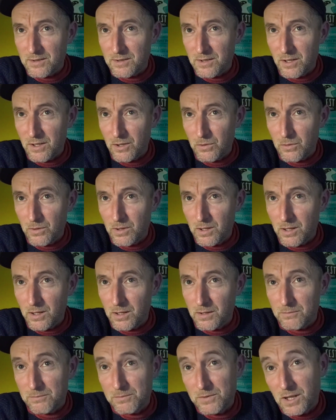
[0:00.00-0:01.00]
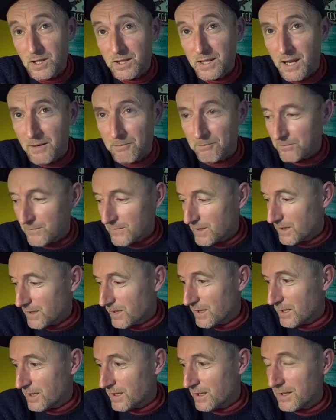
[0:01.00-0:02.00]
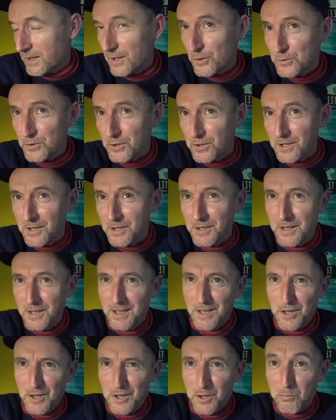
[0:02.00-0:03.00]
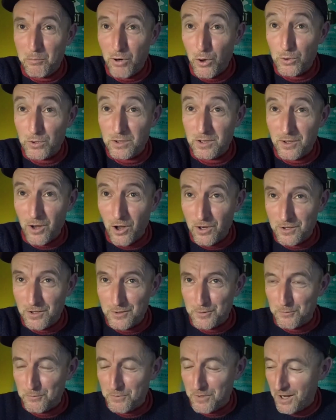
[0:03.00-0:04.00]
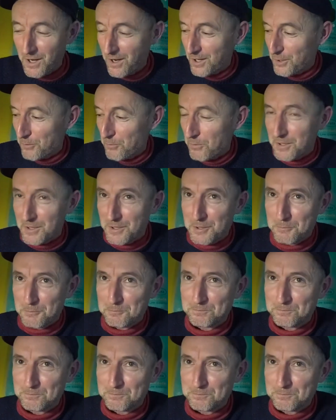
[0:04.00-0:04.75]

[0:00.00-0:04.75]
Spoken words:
So yeah, those are the pros and cons of the argument.